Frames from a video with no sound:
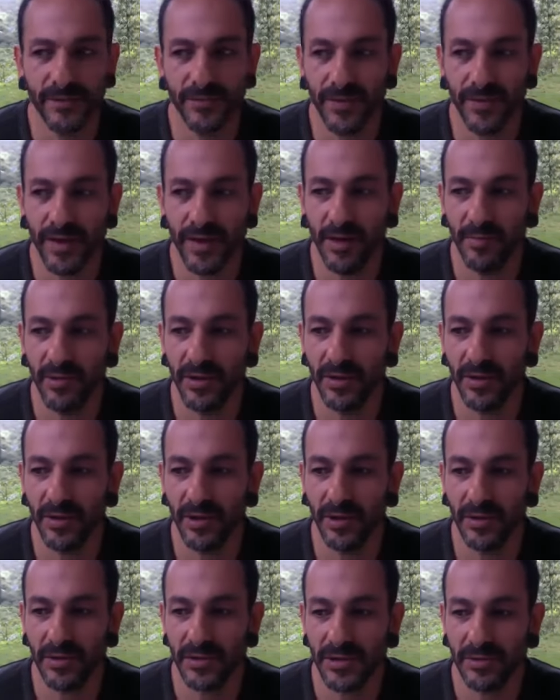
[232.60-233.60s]
phenomenal.
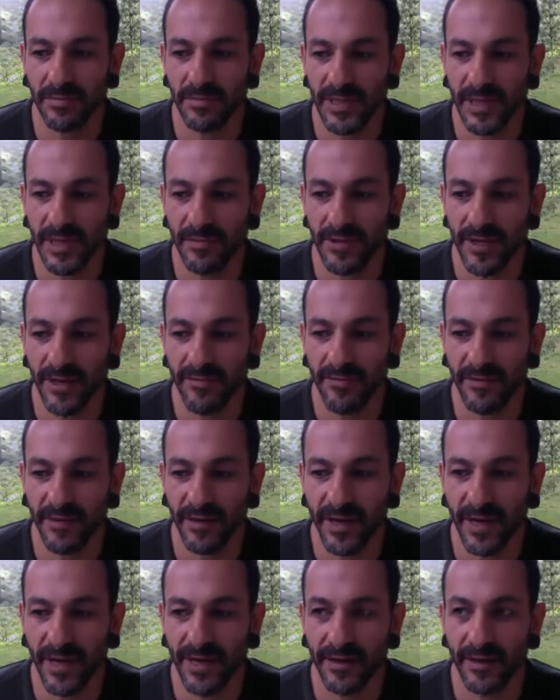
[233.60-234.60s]
Sometimes I
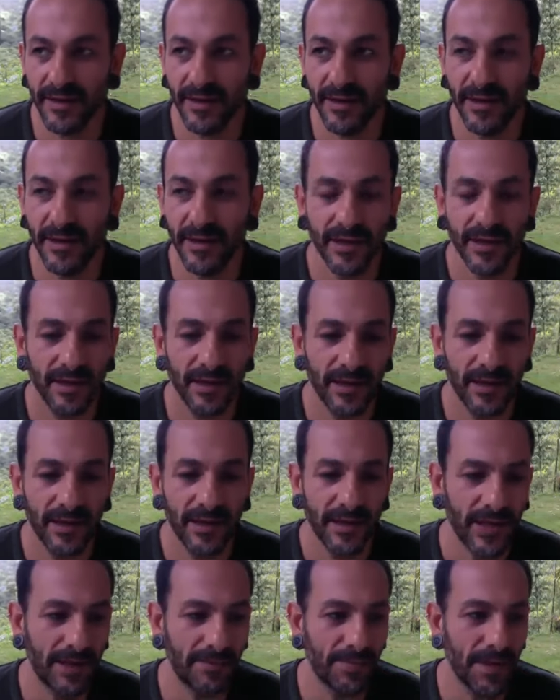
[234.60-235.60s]
forget
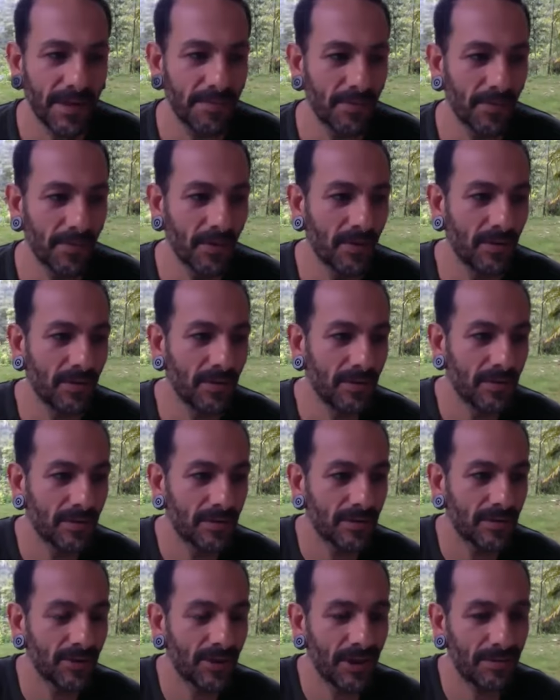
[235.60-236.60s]
that people
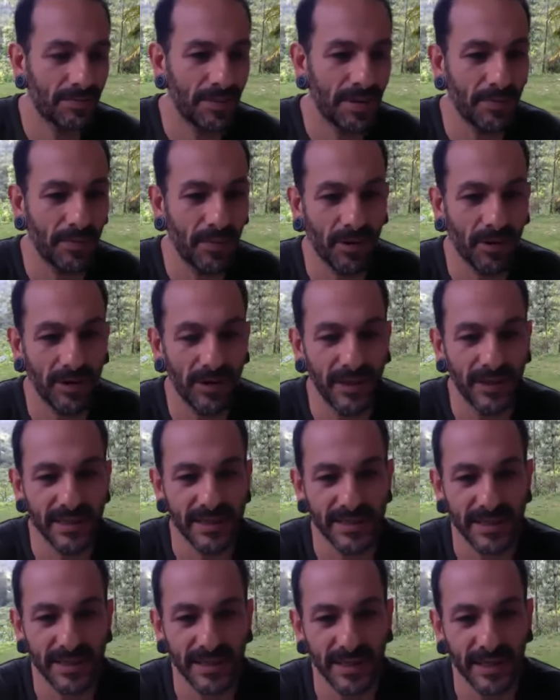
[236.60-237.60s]
are
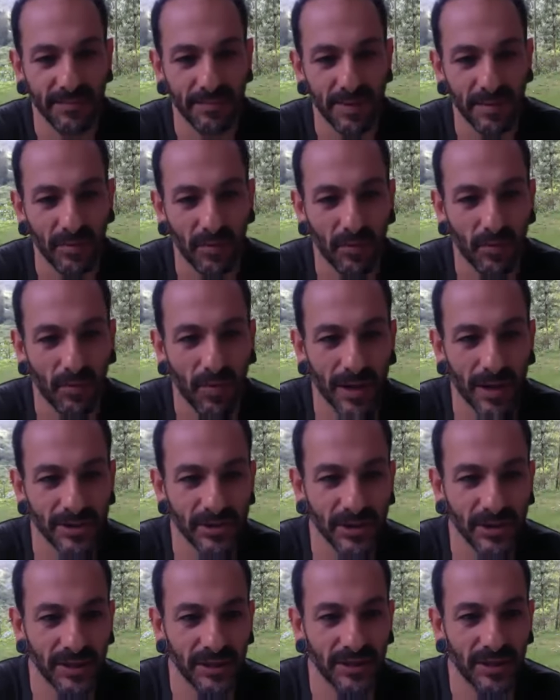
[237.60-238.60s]
listening and people are
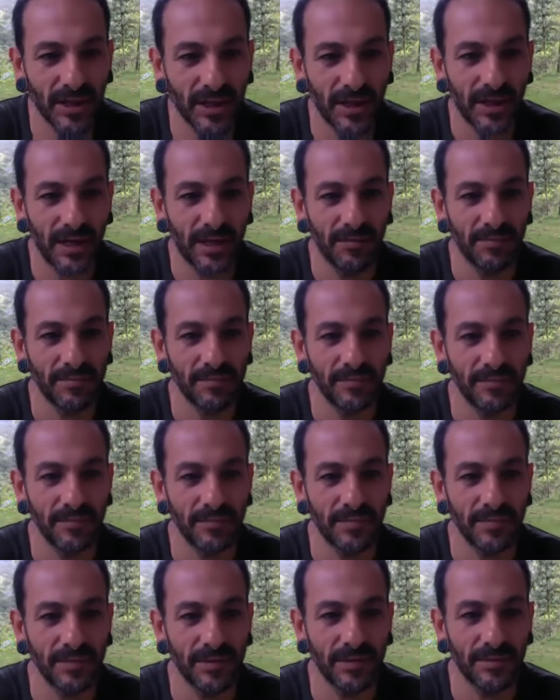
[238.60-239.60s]
watching,
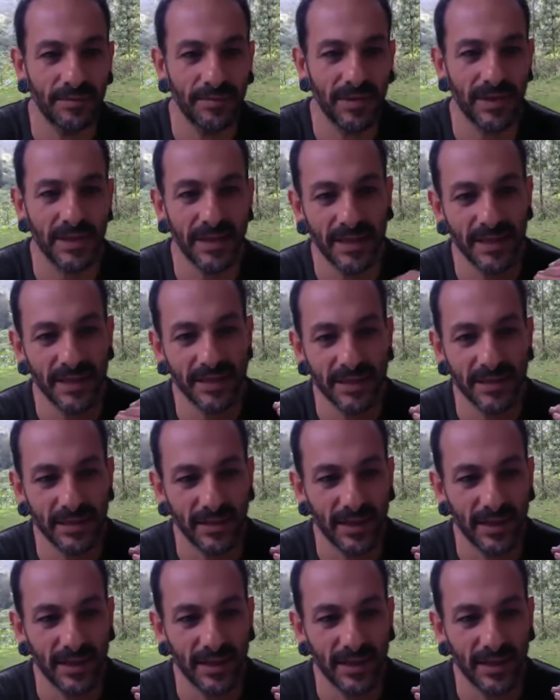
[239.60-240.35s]
because